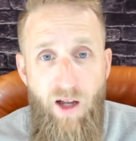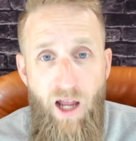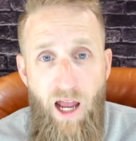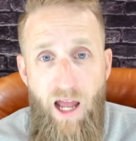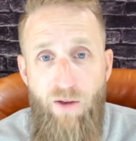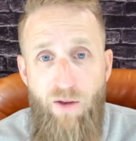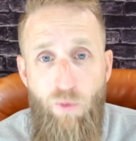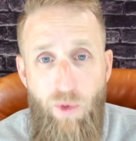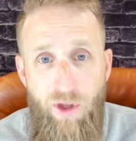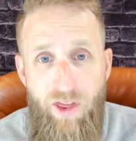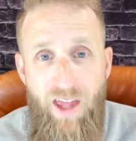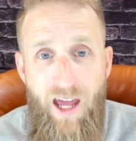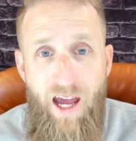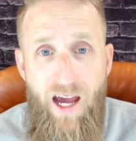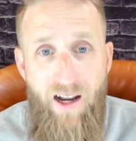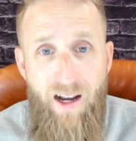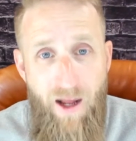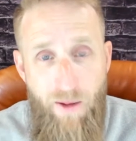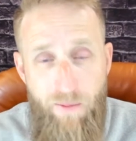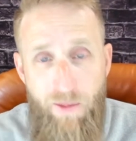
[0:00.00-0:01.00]
And with
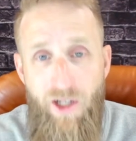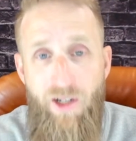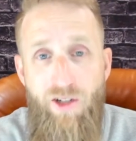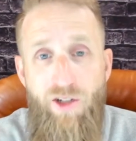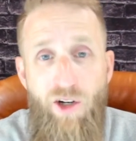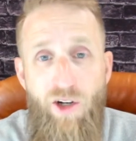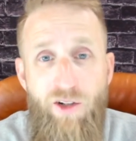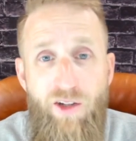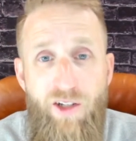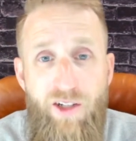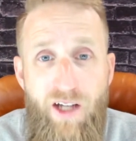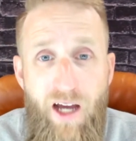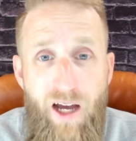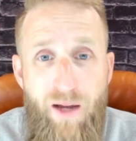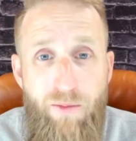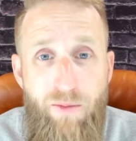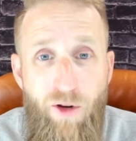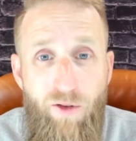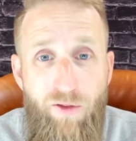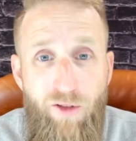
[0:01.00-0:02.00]
that, I'm going to turn the
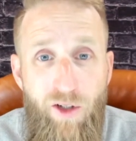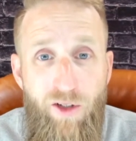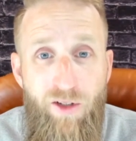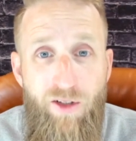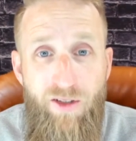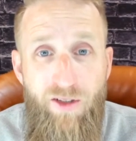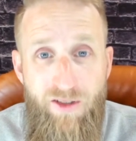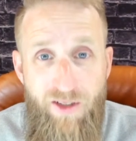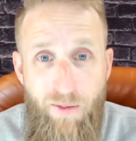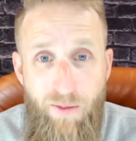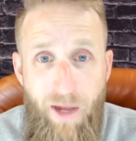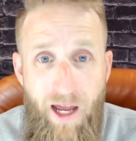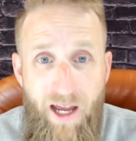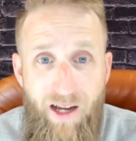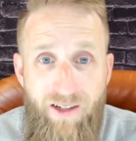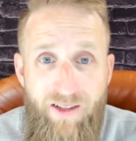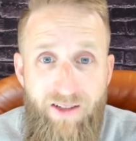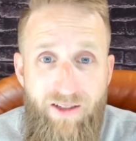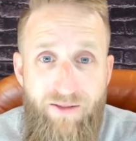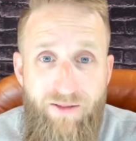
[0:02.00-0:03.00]
time over to
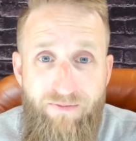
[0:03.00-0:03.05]
Max.